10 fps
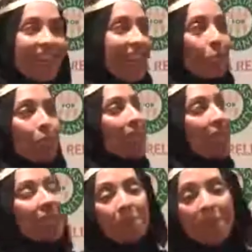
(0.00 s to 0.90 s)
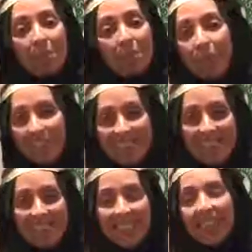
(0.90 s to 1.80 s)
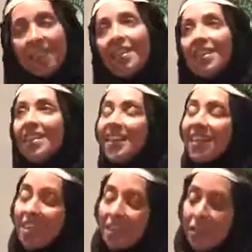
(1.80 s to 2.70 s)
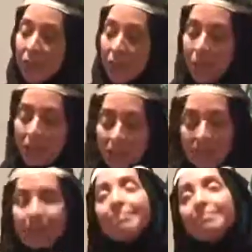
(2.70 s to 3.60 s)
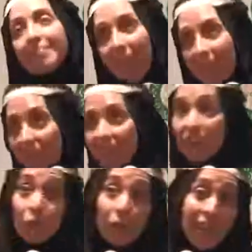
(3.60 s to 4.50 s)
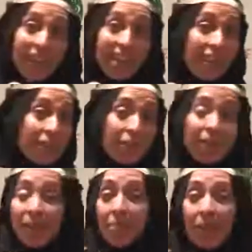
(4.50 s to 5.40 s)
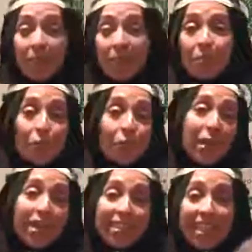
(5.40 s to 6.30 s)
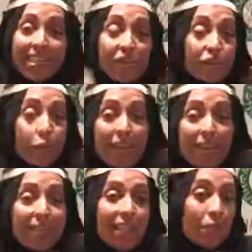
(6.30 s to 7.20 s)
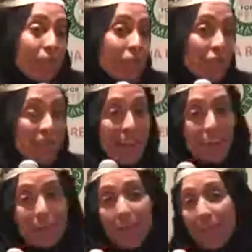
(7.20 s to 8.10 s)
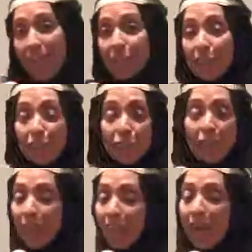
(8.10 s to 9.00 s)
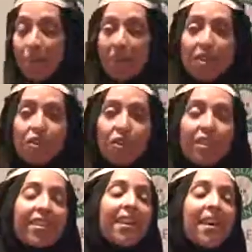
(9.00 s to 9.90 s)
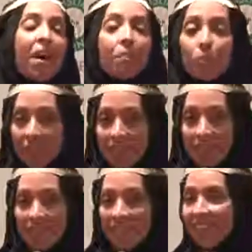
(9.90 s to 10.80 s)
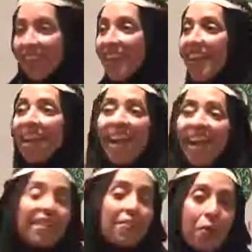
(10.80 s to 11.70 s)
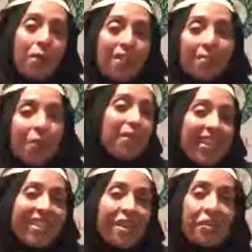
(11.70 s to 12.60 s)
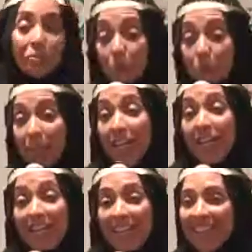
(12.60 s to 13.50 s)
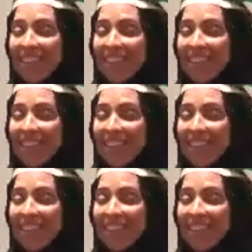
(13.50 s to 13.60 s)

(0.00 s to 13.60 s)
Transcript: It wasn't going to be on books. So I got the Quran in every possible translation, transliteration, Arabic, English, every combination, a book of Sirah. And of course, what do they tell you? Read.